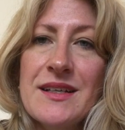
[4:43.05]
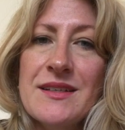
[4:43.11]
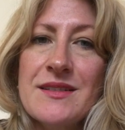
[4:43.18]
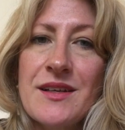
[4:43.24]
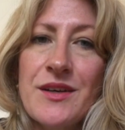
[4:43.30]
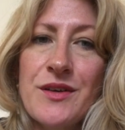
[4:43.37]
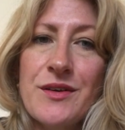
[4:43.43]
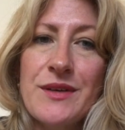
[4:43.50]

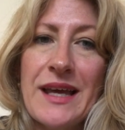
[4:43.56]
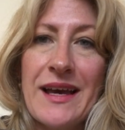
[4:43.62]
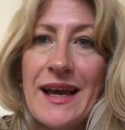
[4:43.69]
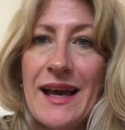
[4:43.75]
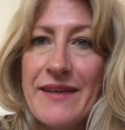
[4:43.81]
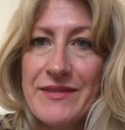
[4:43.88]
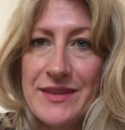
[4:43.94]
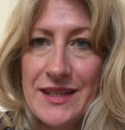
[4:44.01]
So
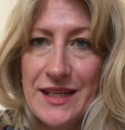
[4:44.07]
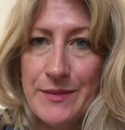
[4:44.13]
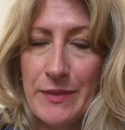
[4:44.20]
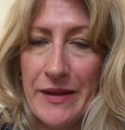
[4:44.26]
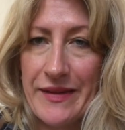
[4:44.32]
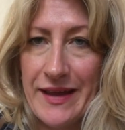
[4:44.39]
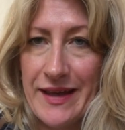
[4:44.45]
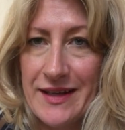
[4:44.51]
yeah, have a think
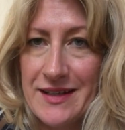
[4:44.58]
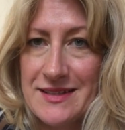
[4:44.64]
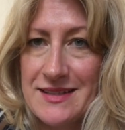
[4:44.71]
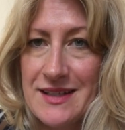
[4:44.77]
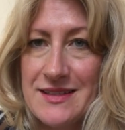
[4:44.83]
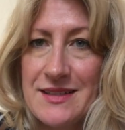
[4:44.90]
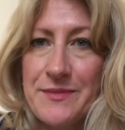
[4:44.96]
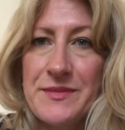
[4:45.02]
about that because
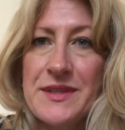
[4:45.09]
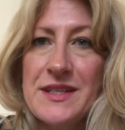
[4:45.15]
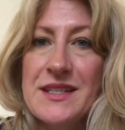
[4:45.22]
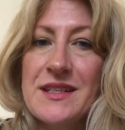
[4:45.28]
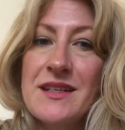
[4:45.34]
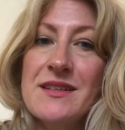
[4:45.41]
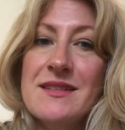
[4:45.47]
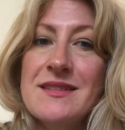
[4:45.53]
that's something
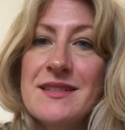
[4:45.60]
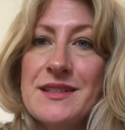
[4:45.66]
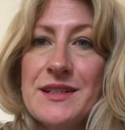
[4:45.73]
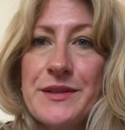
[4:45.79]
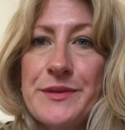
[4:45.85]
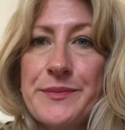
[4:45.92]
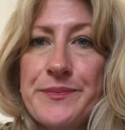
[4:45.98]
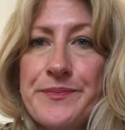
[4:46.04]
to
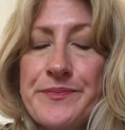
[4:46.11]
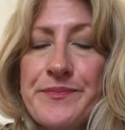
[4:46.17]
consider.